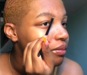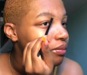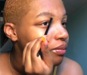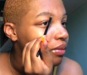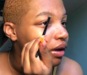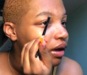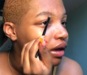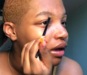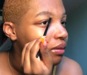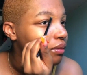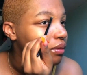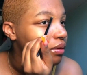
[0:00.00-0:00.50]

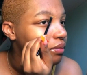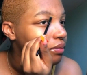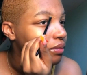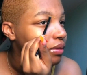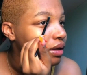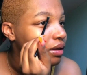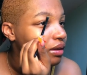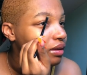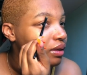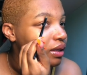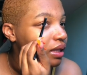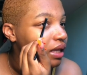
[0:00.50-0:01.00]
Fucking with
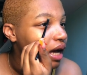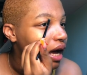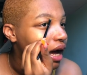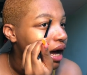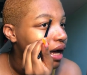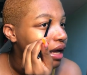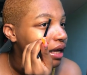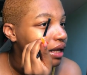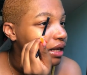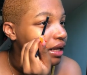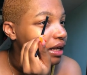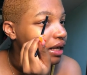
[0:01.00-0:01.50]
me, the
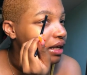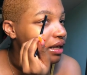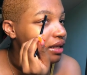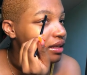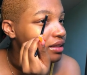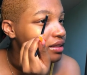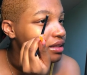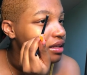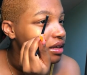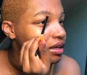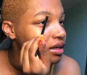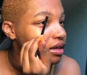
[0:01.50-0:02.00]

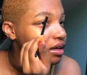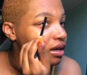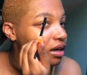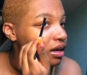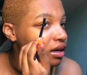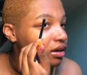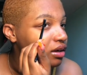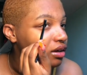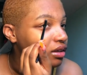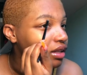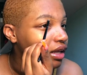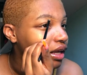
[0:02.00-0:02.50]
ideas.
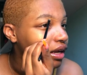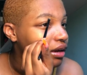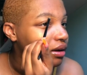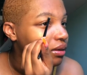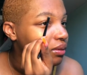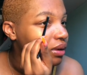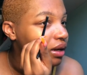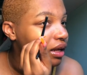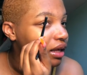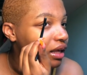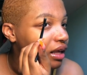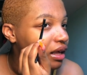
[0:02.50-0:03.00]
Because I didn't
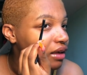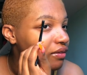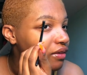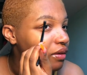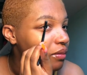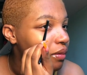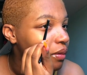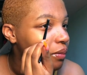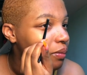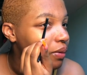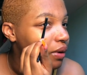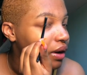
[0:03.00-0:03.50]
want to give
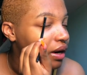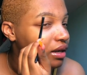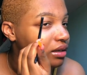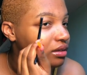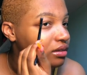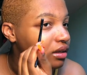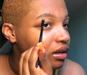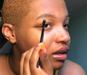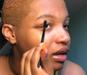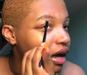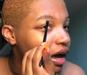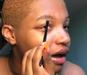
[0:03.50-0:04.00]
him a
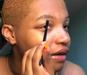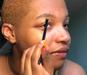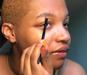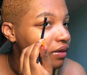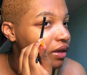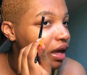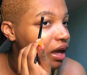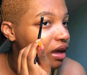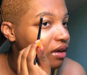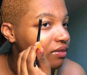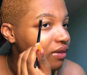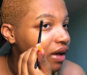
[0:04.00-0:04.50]
present. I feel
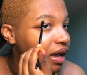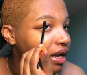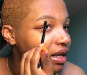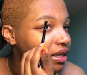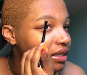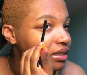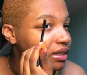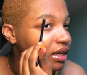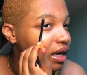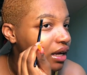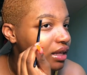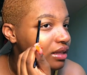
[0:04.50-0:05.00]
like
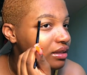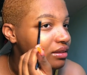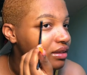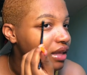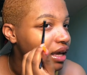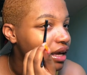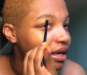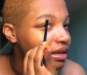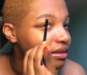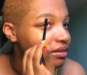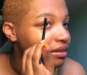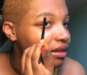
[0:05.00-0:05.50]
Valentine's
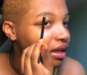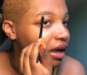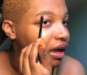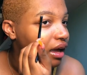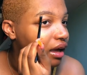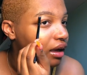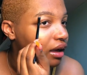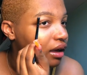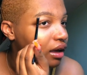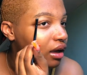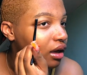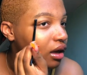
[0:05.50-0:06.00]
Day is,
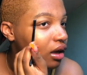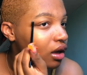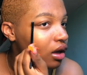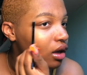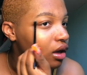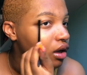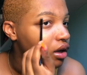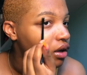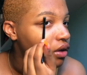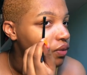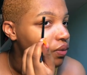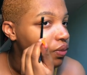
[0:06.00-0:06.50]
like,
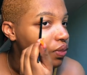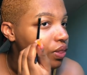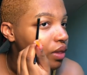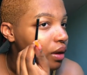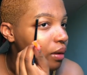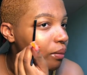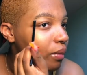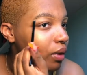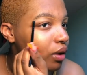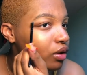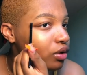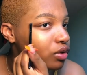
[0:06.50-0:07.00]

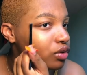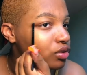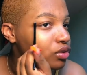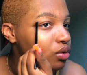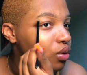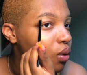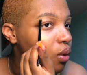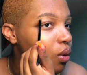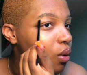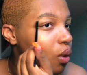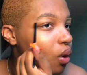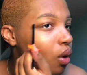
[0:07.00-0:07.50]
the most
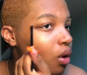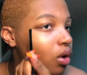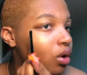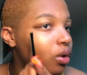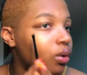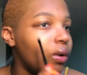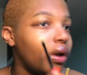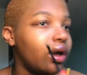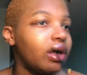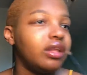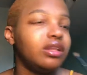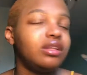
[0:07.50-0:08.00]

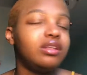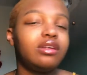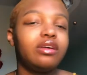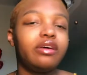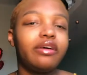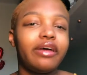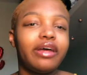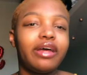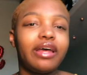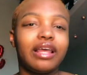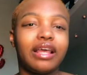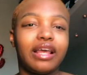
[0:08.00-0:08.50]
awkward
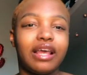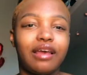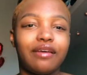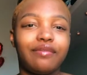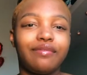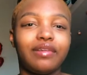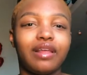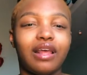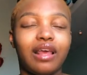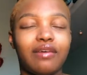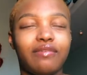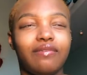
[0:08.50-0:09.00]

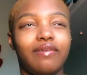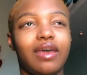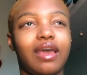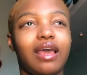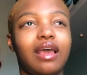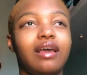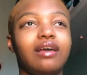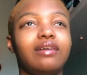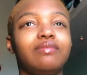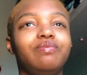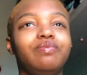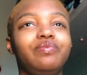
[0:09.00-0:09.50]

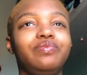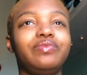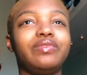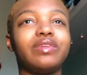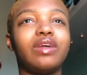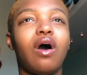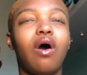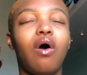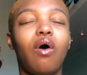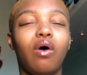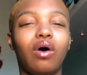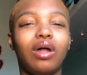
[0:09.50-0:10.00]
gift-giving
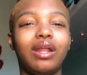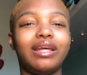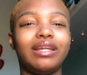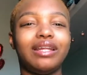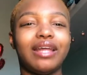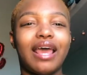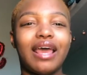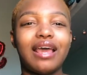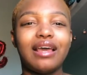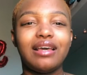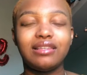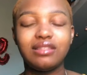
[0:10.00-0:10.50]

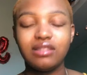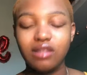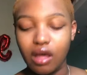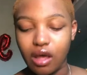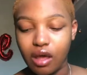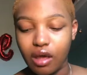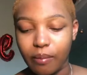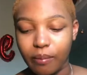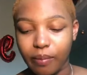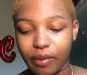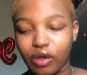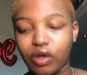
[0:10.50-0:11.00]
holidays,
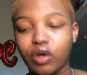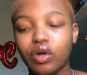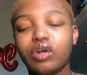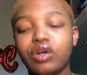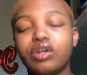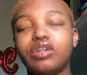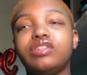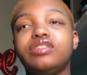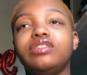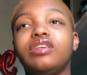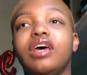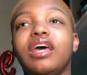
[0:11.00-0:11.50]

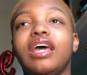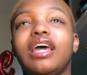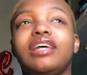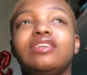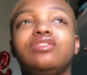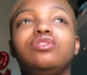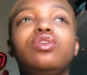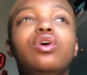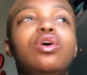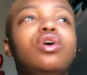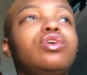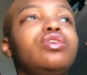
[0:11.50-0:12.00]
because it's
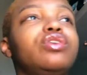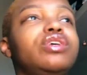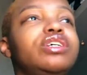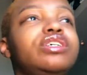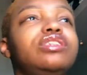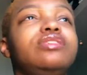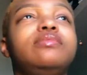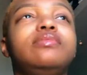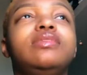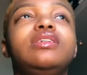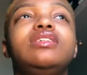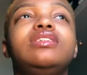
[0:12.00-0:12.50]
not
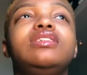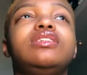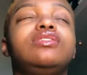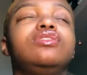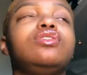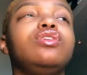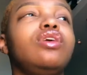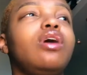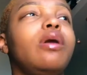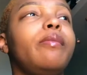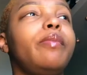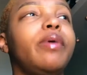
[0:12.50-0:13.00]
Christmas, it's
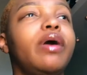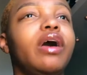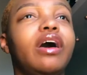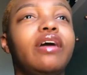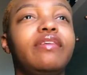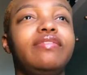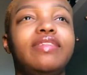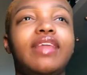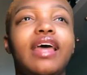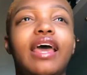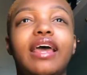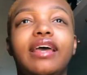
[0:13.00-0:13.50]
not your
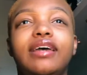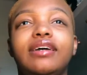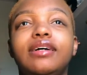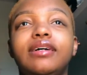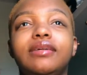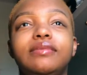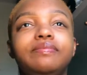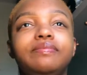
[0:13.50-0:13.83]
birthday.